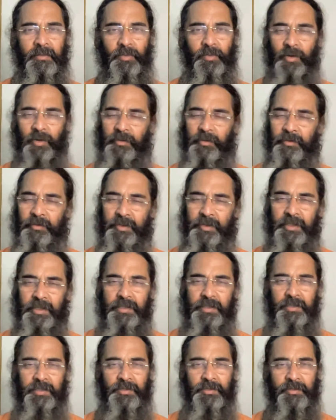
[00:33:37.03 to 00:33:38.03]
All those
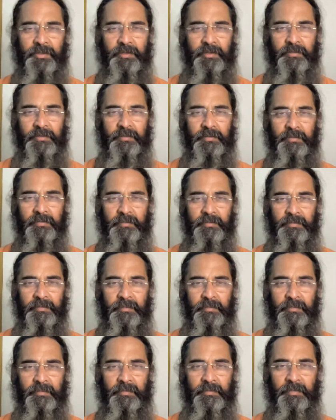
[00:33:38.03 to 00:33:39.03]
things he used to do.
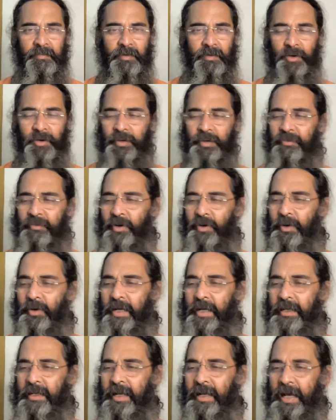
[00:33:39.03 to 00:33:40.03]
Or if you
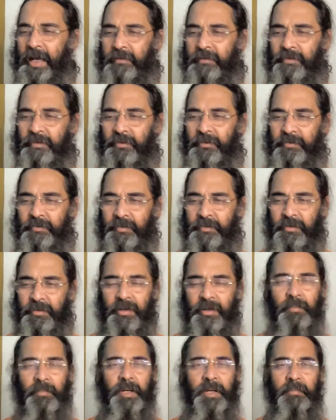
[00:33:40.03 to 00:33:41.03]
look at the life of
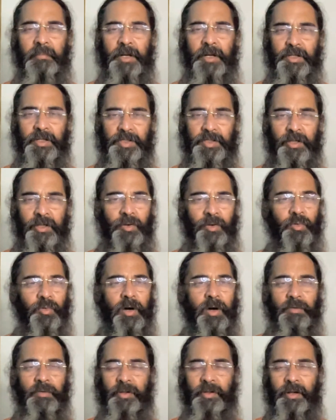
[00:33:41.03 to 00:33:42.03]
Ramana Maharshi, he'll
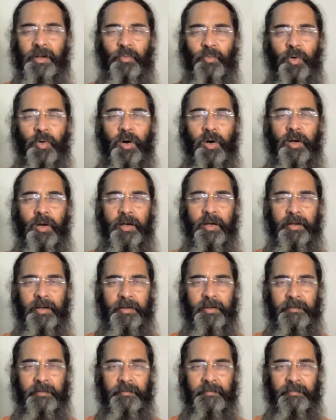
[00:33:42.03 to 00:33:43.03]
go out on a walk.
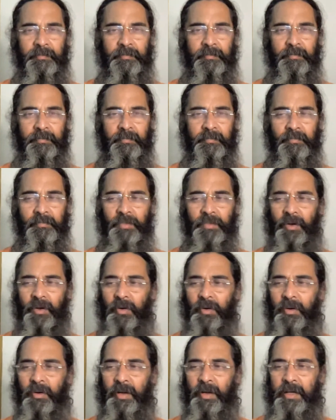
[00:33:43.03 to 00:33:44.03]

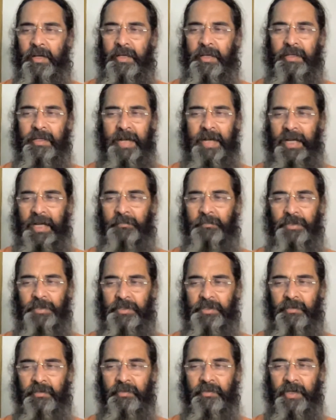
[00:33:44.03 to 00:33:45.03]
But
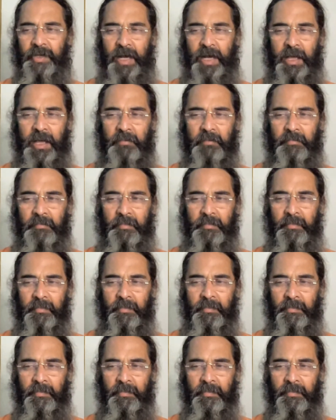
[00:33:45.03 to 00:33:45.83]
90% of the time,